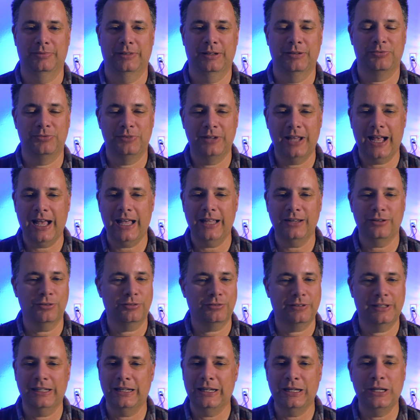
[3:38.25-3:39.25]
If not,
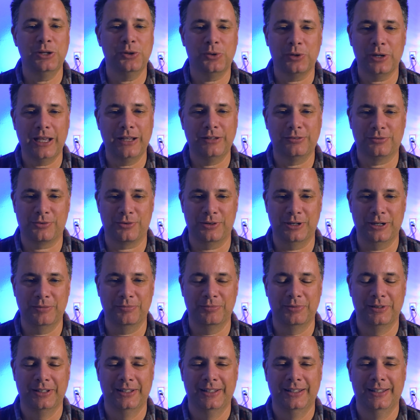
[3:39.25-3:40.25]
just get any old ice
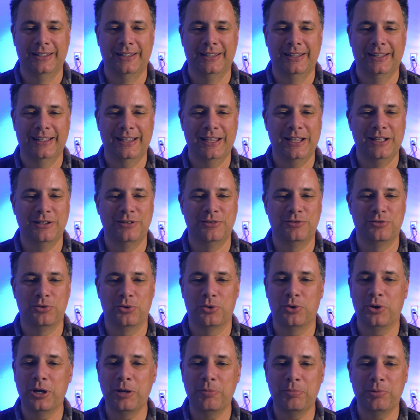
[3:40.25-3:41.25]
cream.
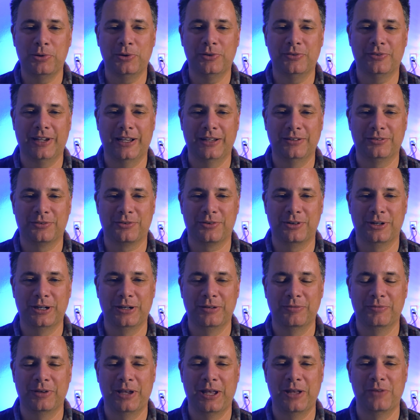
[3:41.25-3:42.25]
Enjoy a bowl of ice
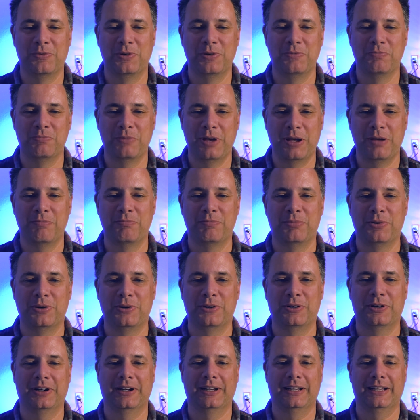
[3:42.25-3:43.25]
cream and
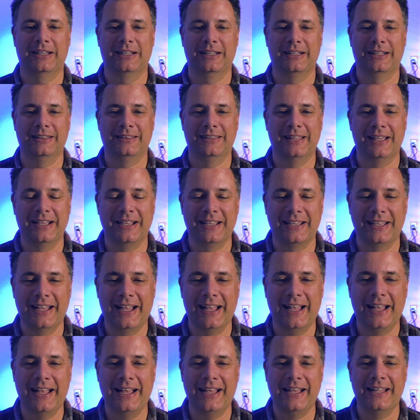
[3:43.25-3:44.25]
remember that
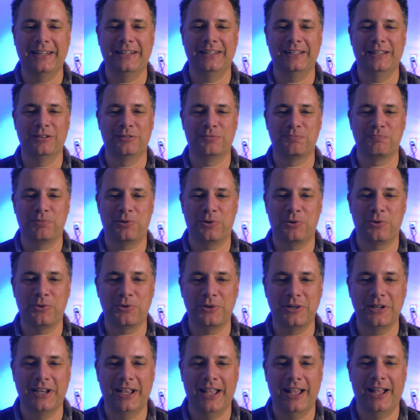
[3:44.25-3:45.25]
God is
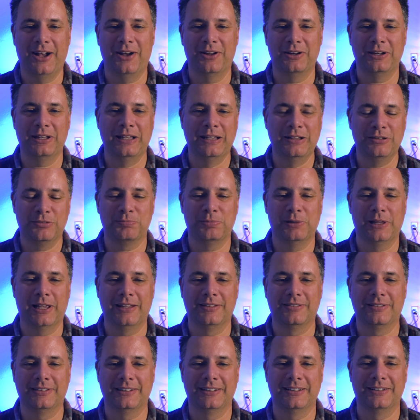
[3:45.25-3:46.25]
pouring out his
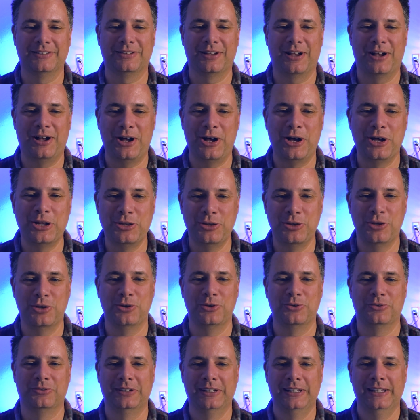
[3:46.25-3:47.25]
blessings on
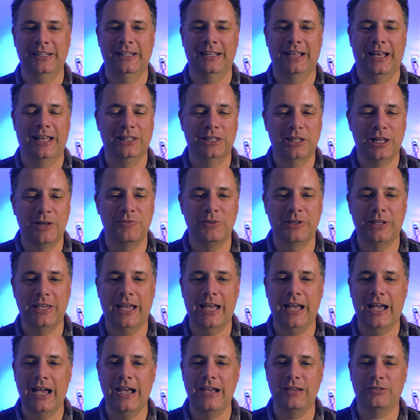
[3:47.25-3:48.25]
you. I love you
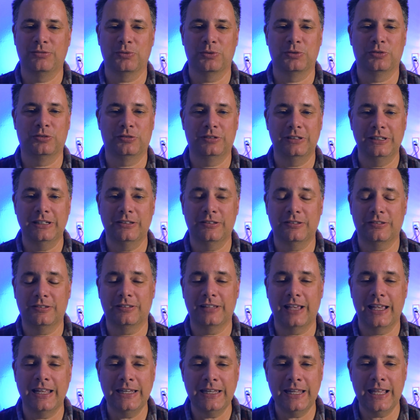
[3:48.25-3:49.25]
guys. We'll see you
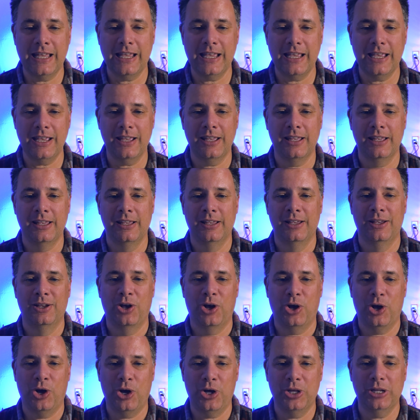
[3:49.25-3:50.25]
Sunday
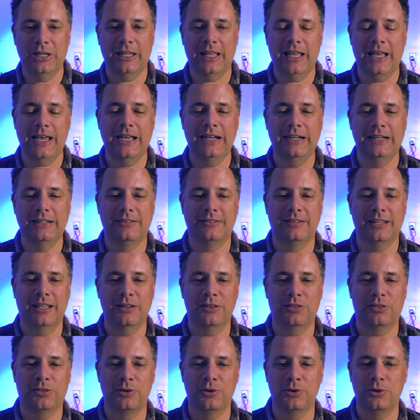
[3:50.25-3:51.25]
online at
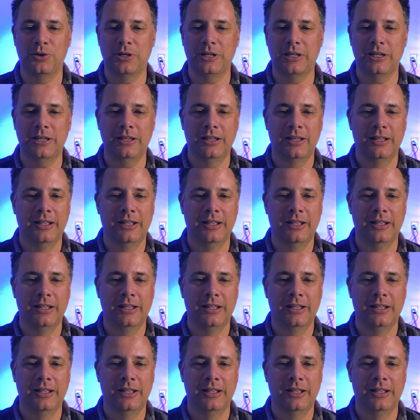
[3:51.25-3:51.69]
10:30.